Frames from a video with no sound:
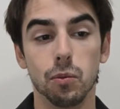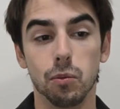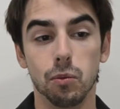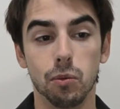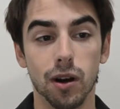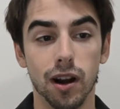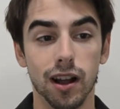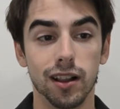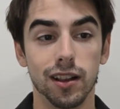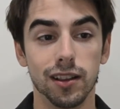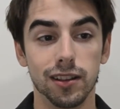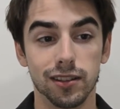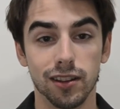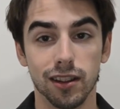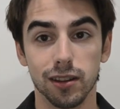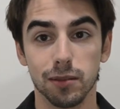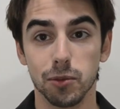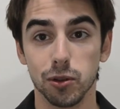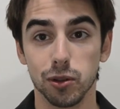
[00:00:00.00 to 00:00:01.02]
while it's
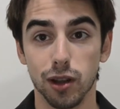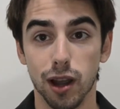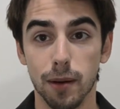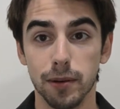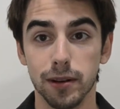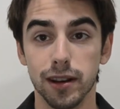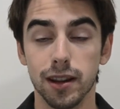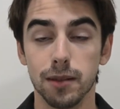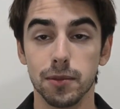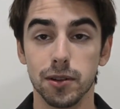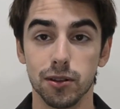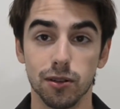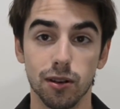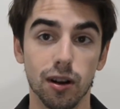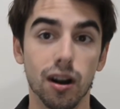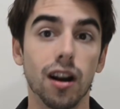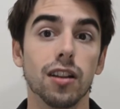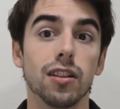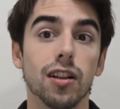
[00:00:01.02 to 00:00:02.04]
not the most common name, there
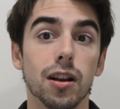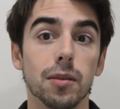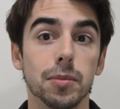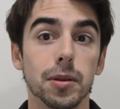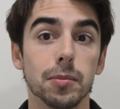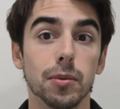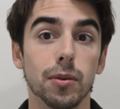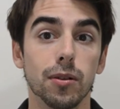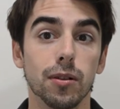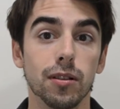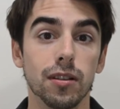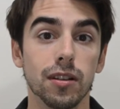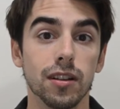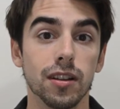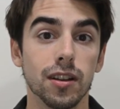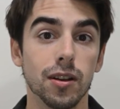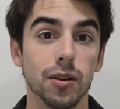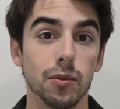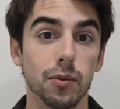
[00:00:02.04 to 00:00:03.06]
are a lot of people
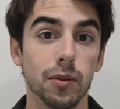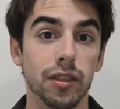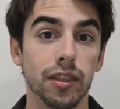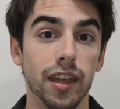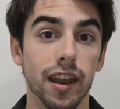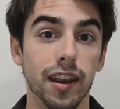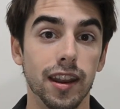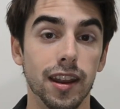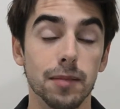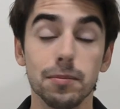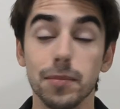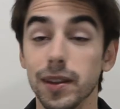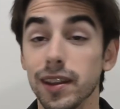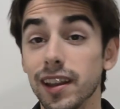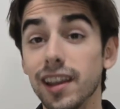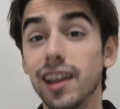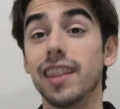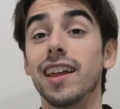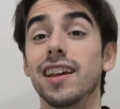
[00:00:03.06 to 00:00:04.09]
with that name. But
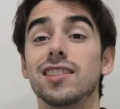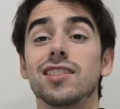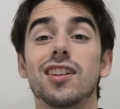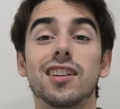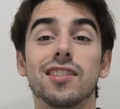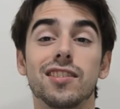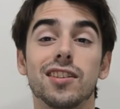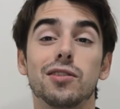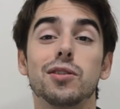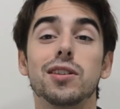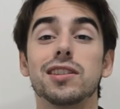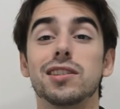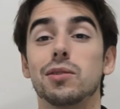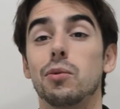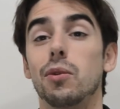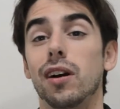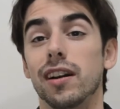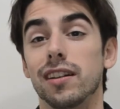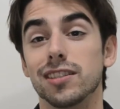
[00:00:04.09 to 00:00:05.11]
again, that's not even a reason
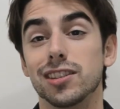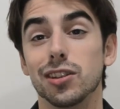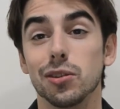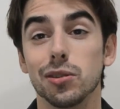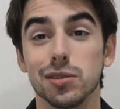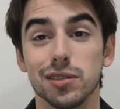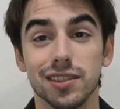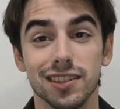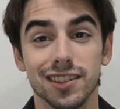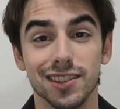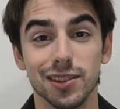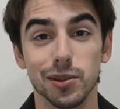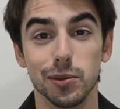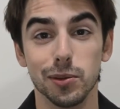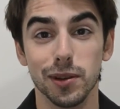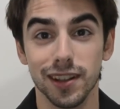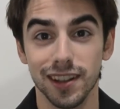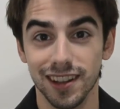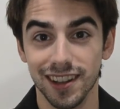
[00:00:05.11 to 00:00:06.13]
why i chosen to
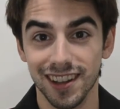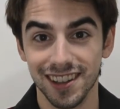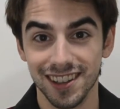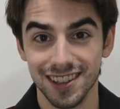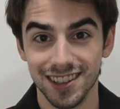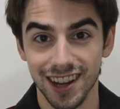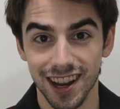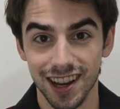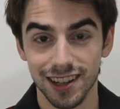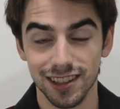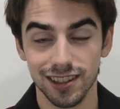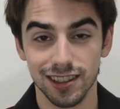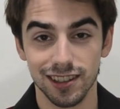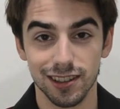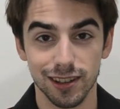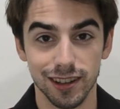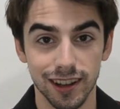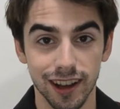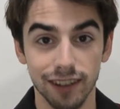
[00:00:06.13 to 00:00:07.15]
change it to
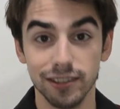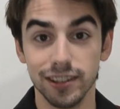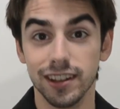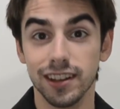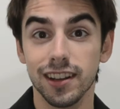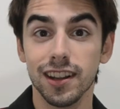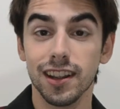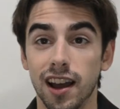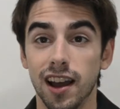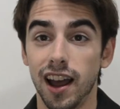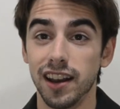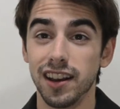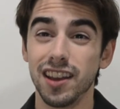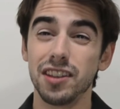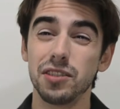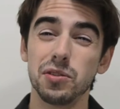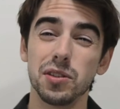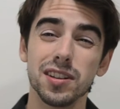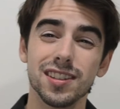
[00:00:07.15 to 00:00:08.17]
Govan.
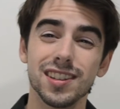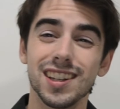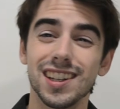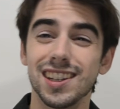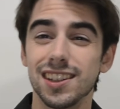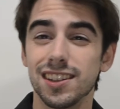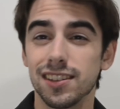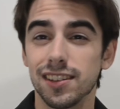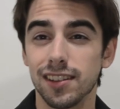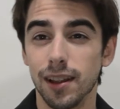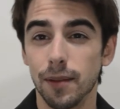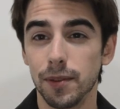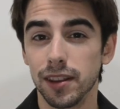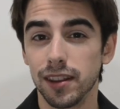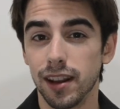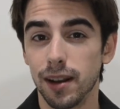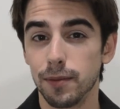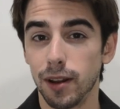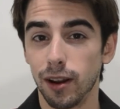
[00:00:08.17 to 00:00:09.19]
Another reason is something
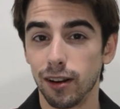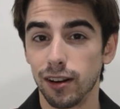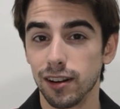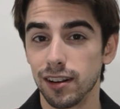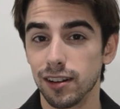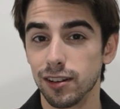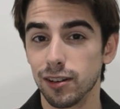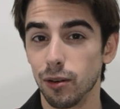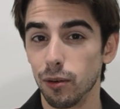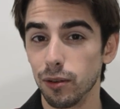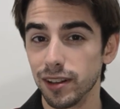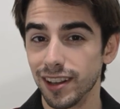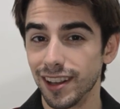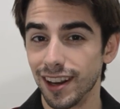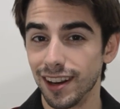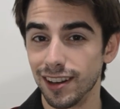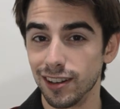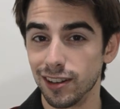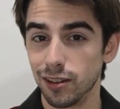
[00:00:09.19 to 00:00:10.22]
that I'm not going to totally
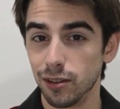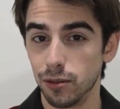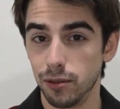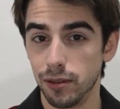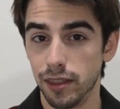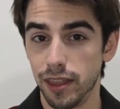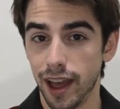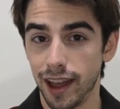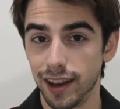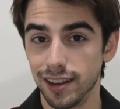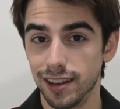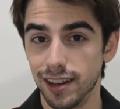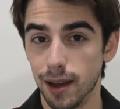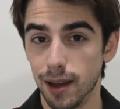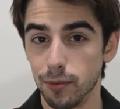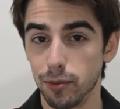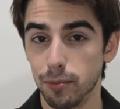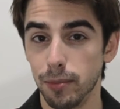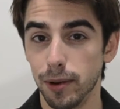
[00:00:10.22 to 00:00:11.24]
get into that
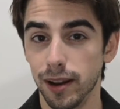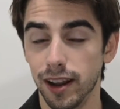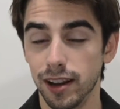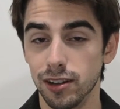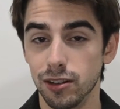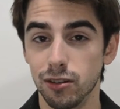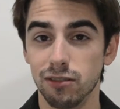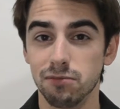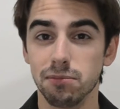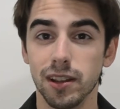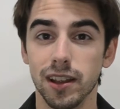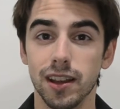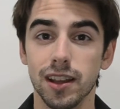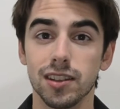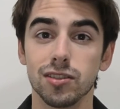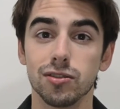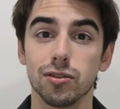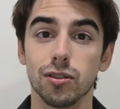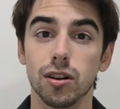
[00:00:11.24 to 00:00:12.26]
depth, but I do have
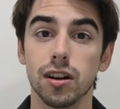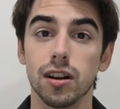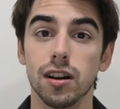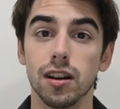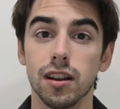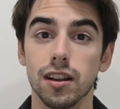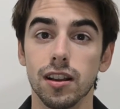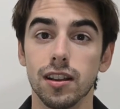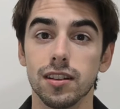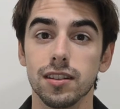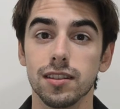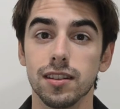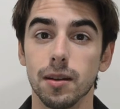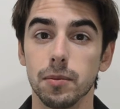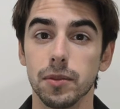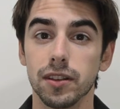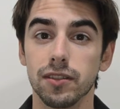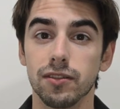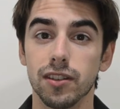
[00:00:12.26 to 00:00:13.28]
plans for
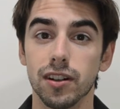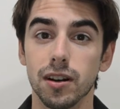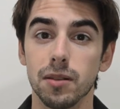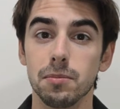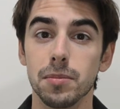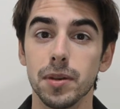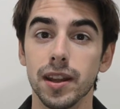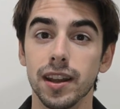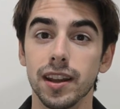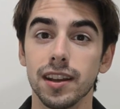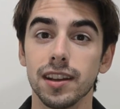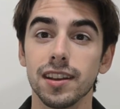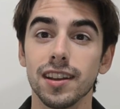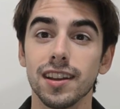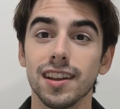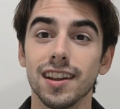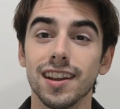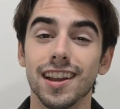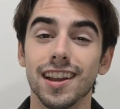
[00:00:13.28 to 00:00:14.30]
something very big,
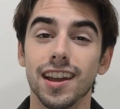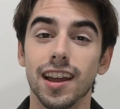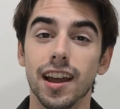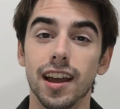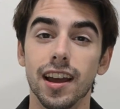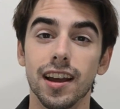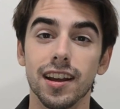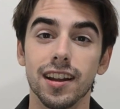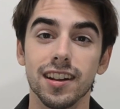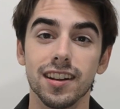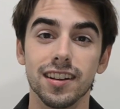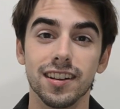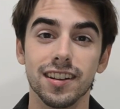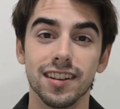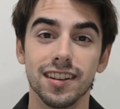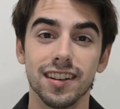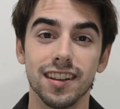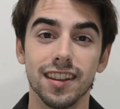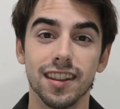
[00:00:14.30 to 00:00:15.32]

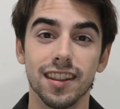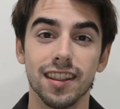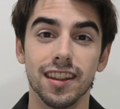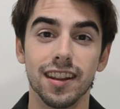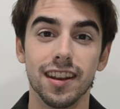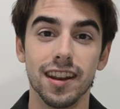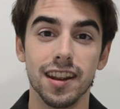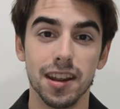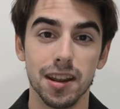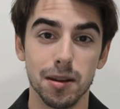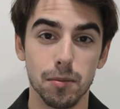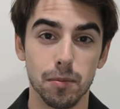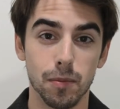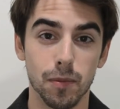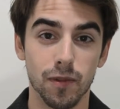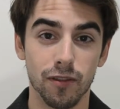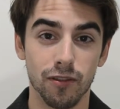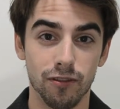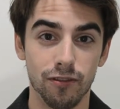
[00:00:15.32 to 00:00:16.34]
and the
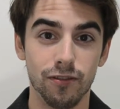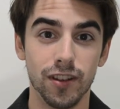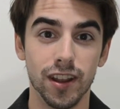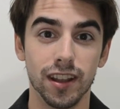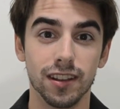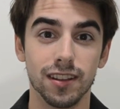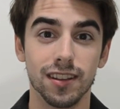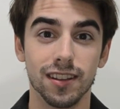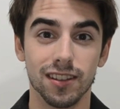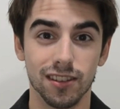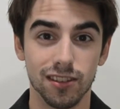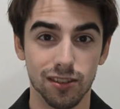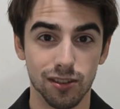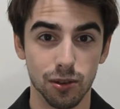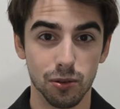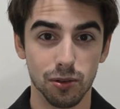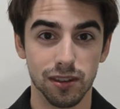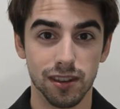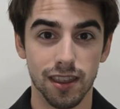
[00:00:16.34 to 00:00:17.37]
name fits and
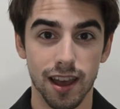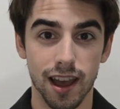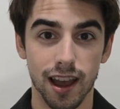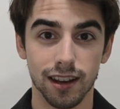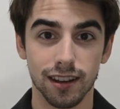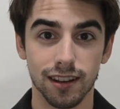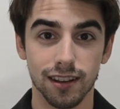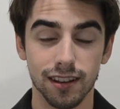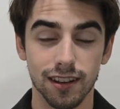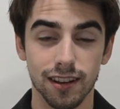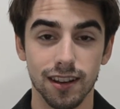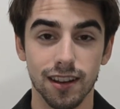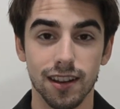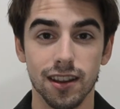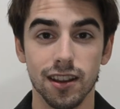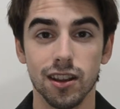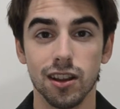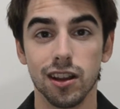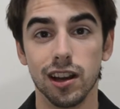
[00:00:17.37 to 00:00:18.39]
suits that
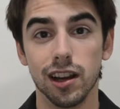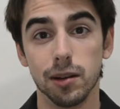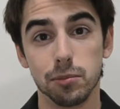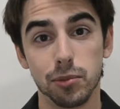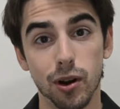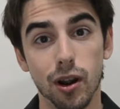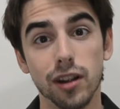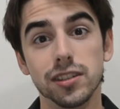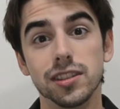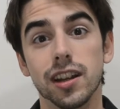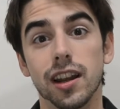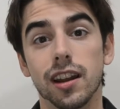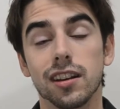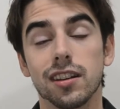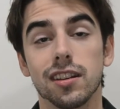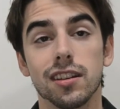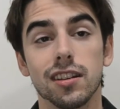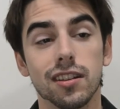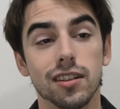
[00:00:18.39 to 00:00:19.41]
uh,
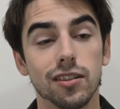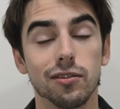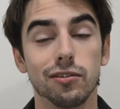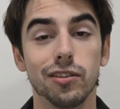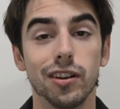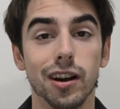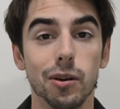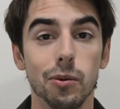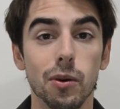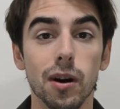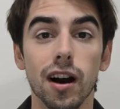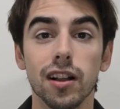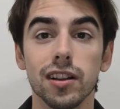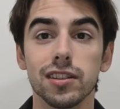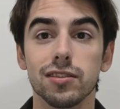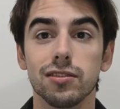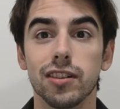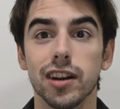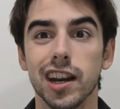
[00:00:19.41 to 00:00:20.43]
project very well.
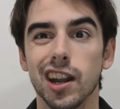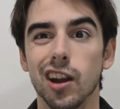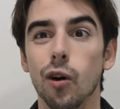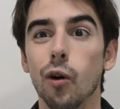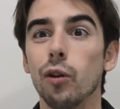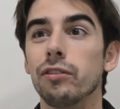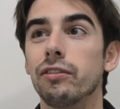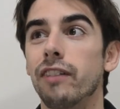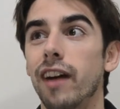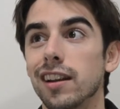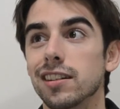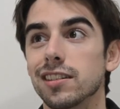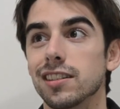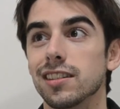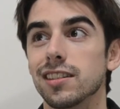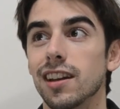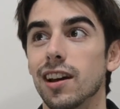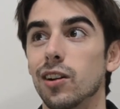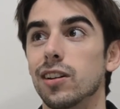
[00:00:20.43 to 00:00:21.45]
It's very
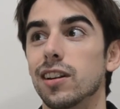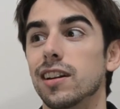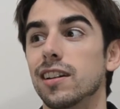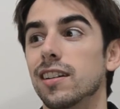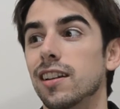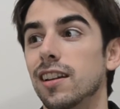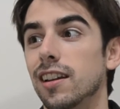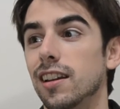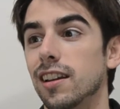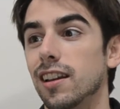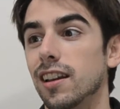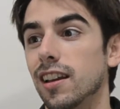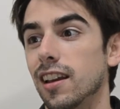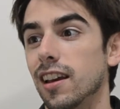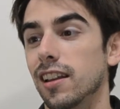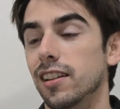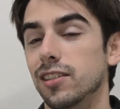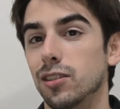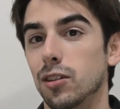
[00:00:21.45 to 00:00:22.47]
old-fashioned sounding,
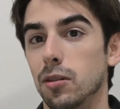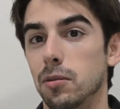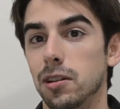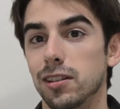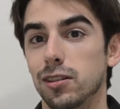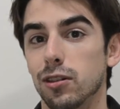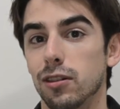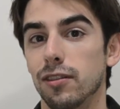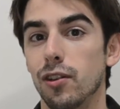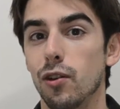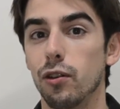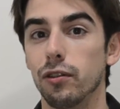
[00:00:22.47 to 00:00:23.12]
and there's going to be sort of an